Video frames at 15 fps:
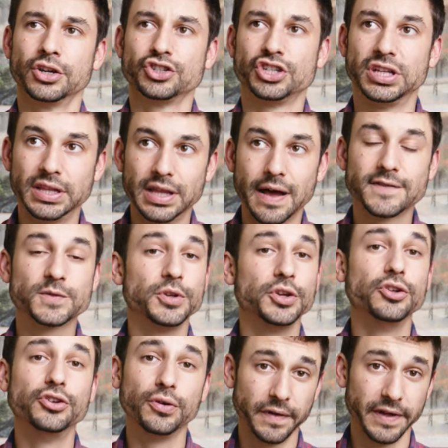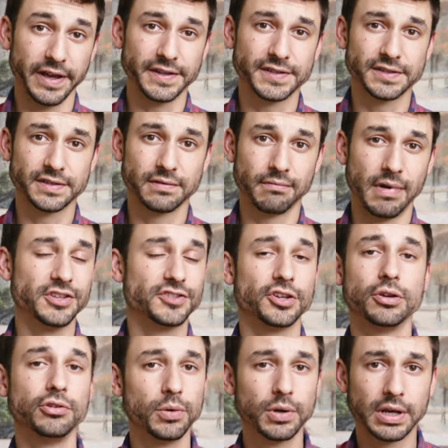she loves when you do this, and so
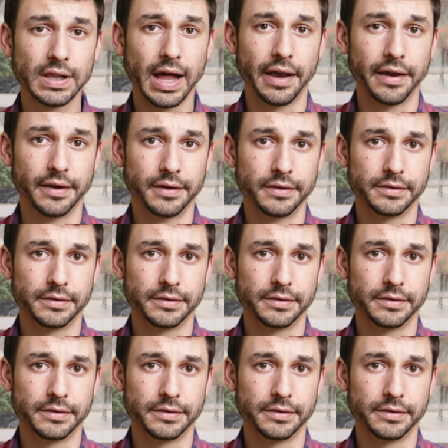you do it a lot.